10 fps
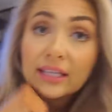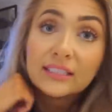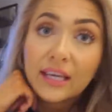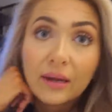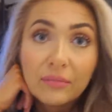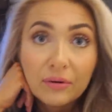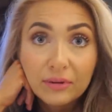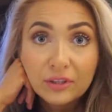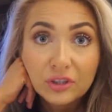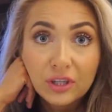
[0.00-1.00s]
Like I said, I'm not
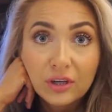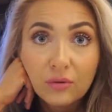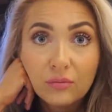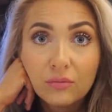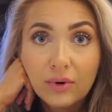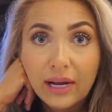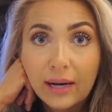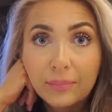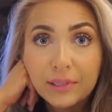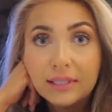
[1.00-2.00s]
really sure what
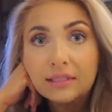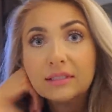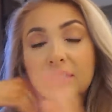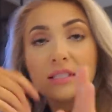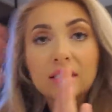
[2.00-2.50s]
happened.